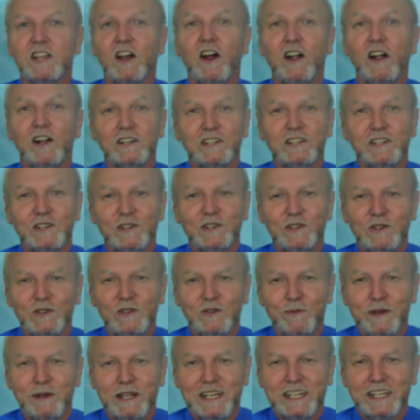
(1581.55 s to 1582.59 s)
hard to
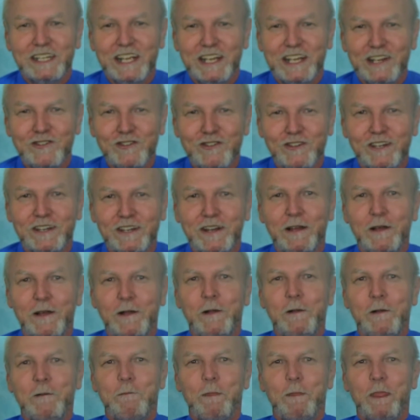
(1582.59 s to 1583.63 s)
do meditation
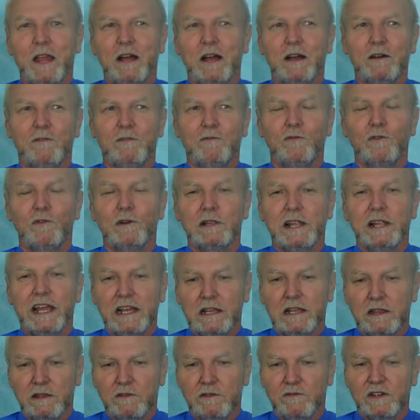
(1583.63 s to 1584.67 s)
for
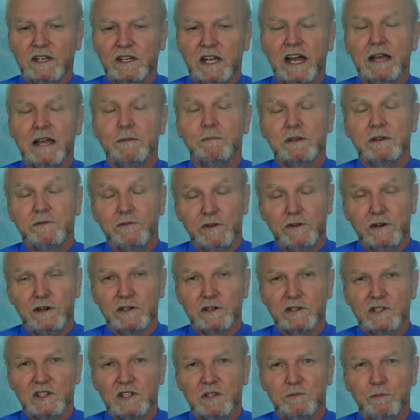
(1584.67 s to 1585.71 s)
length of time at
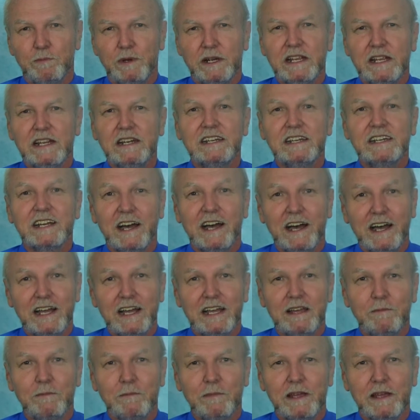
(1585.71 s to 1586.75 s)
first, but in
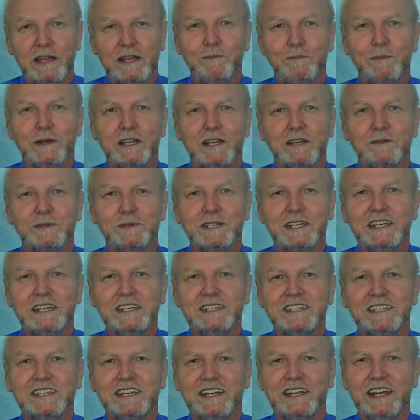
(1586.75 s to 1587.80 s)
time it becomes
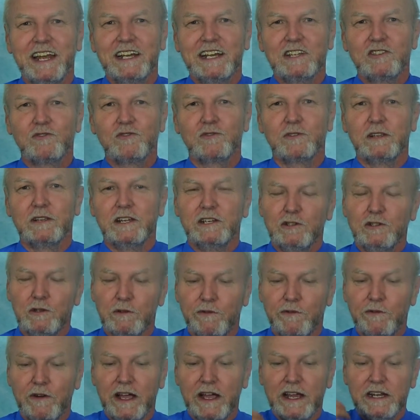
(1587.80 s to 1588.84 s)
easy and natural, and you'll
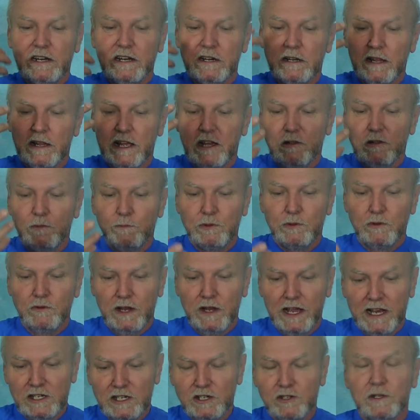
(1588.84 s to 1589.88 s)
find it'll help you
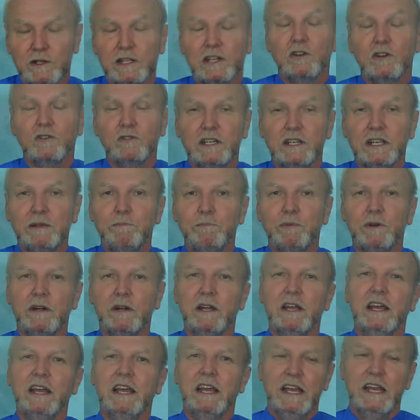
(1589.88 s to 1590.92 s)
naturally go deeper
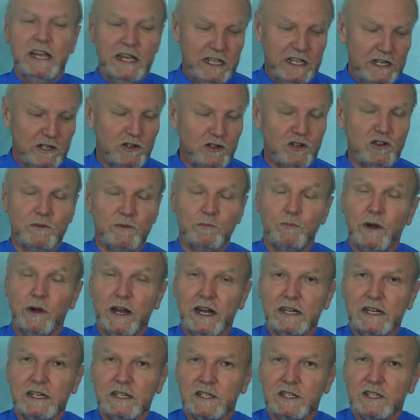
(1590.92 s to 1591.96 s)
into your
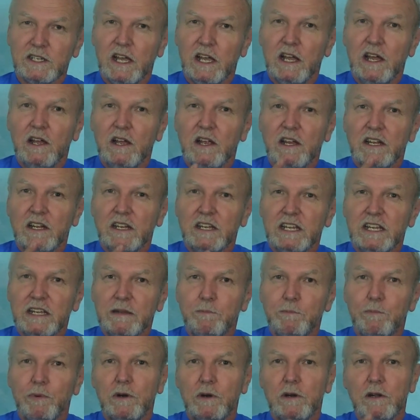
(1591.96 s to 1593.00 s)
practice.
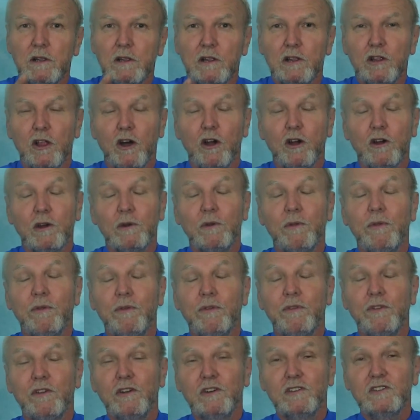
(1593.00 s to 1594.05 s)
Deeper, longer,
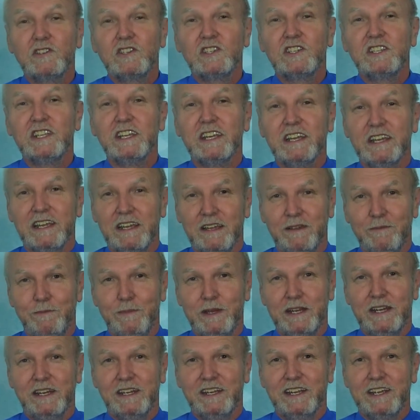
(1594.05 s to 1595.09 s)
thirsty
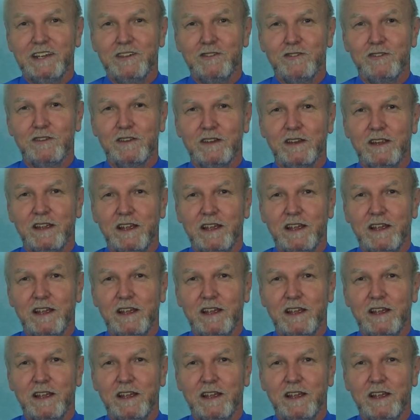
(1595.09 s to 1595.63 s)
meditation.